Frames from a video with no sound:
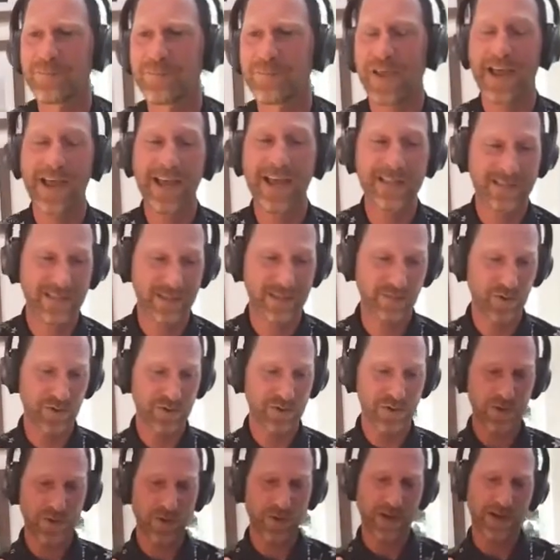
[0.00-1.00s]
I had, similar
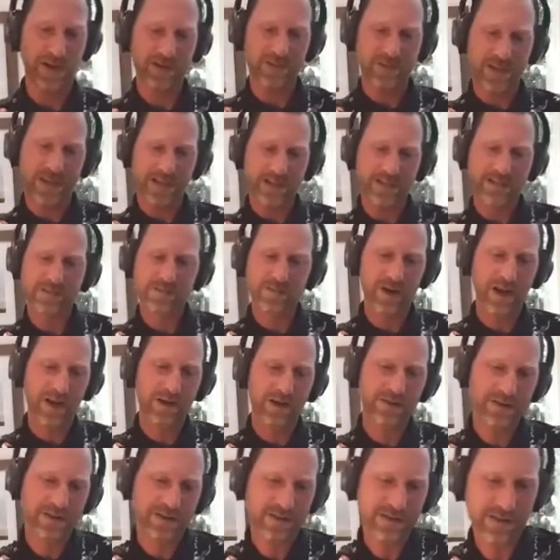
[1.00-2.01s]
to you, I had a chance when
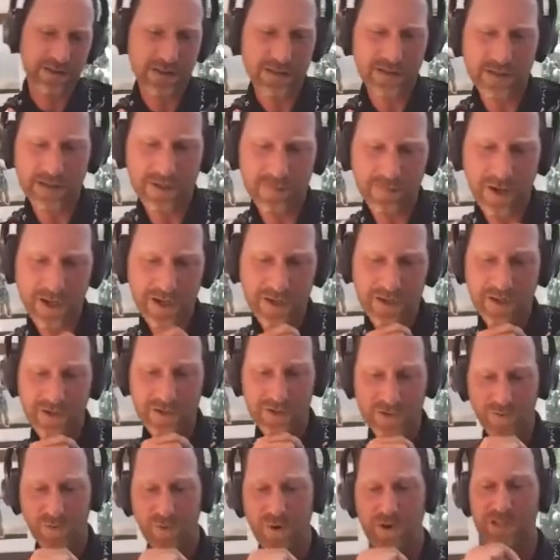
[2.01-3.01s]
I was in my
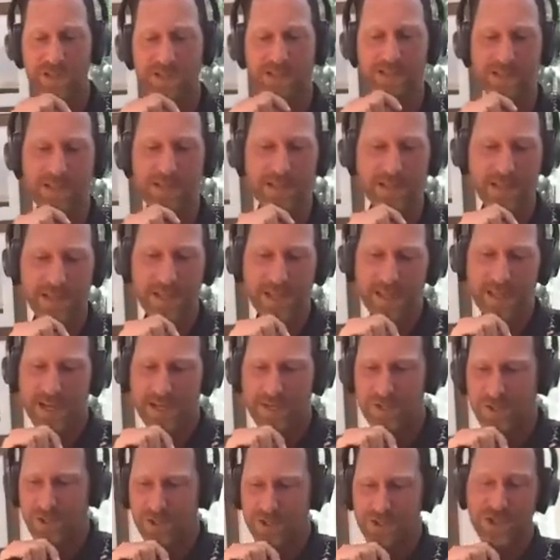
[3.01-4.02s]
young 20s
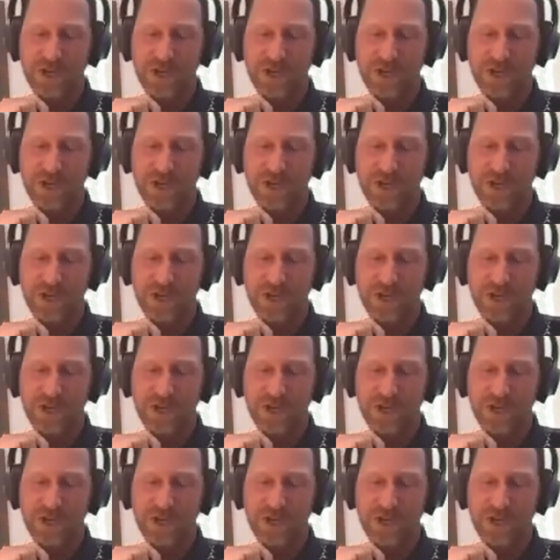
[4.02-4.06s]
I took a